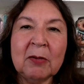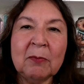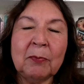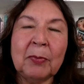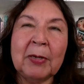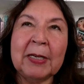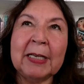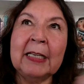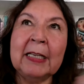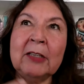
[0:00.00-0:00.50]

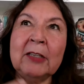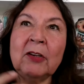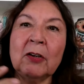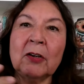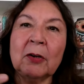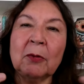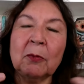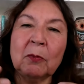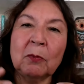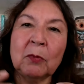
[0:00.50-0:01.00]
but in
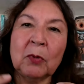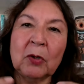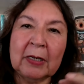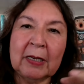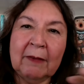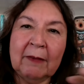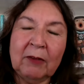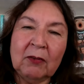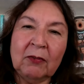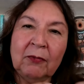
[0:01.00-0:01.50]
your work,
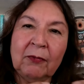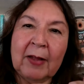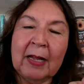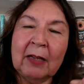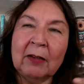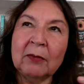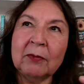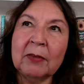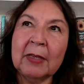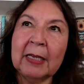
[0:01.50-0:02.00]
have you
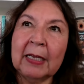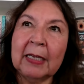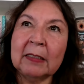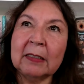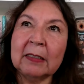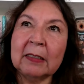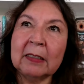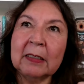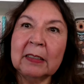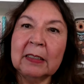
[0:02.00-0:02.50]
found
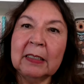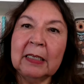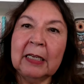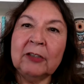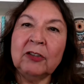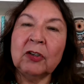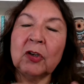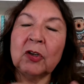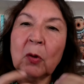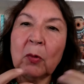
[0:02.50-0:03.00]
that
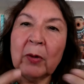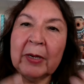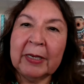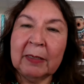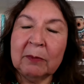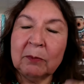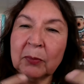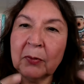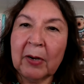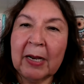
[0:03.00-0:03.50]
in your going
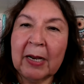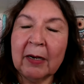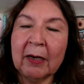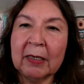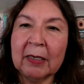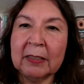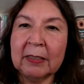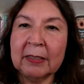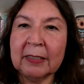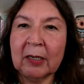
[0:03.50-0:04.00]
in
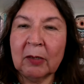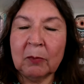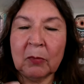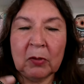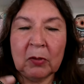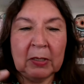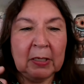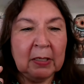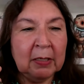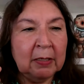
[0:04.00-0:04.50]
prayer and
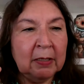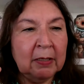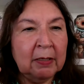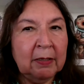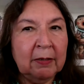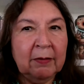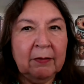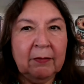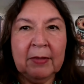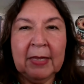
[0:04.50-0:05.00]
ceremony
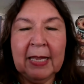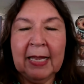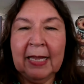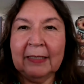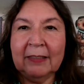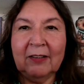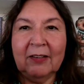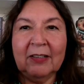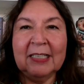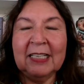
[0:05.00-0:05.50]

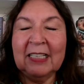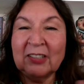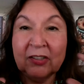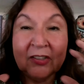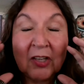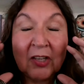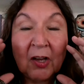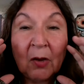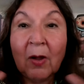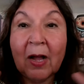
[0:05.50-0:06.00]
that it's
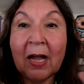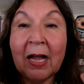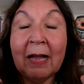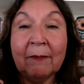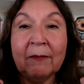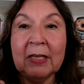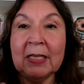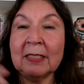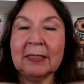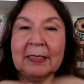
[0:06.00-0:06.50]
so
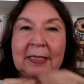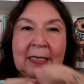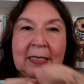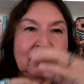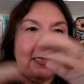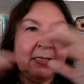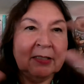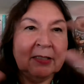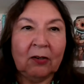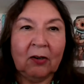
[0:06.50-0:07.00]
obvious that
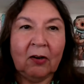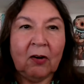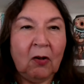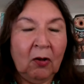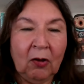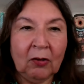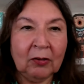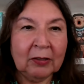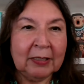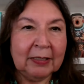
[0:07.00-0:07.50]
these are
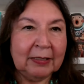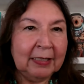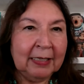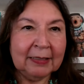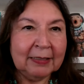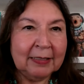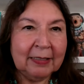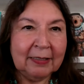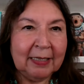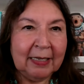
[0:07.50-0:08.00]
all
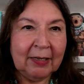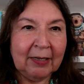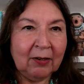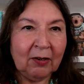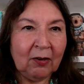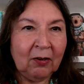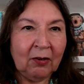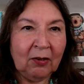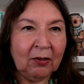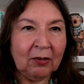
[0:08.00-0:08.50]
connected? They
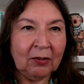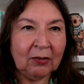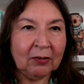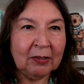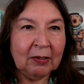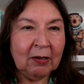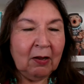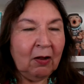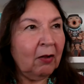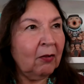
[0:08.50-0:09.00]
are
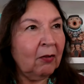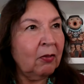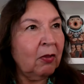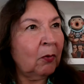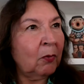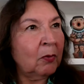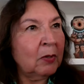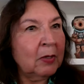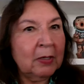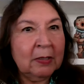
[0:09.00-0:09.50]
all,
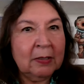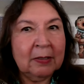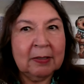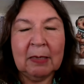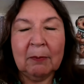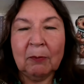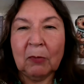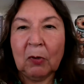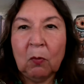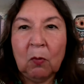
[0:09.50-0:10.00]
although
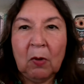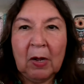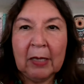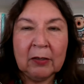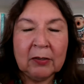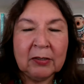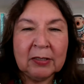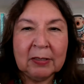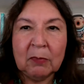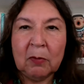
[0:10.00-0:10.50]
some are
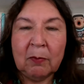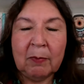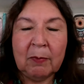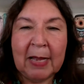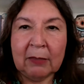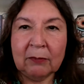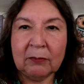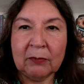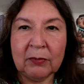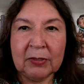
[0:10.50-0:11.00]
water, some are
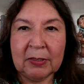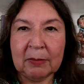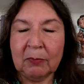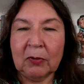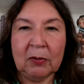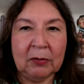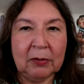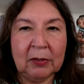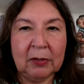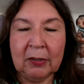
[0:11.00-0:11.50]
mountains, some
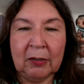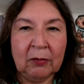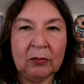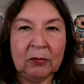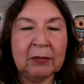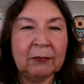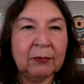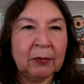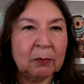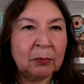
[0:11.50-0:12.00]
are, you know,
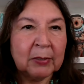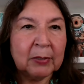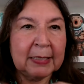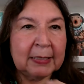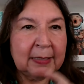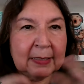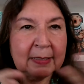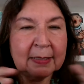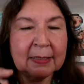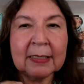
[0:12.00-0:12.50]
different
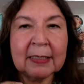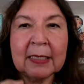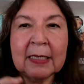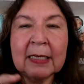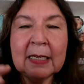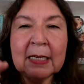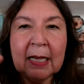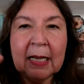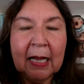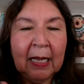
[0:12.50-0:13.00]
places,
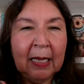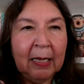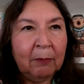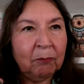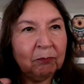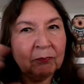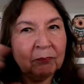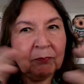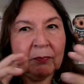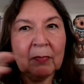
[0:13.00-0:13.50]

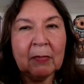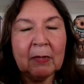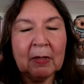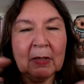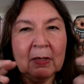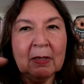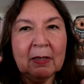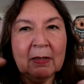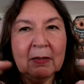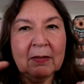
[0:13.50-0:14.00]
um,
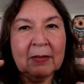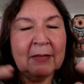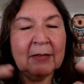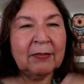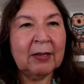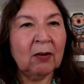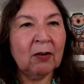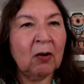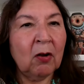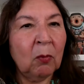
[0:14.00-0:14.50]
that
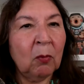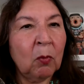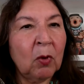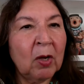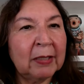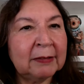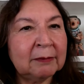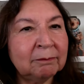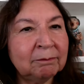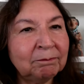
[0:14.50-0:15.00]
they're all
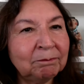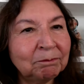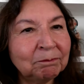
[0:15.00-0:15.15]
one.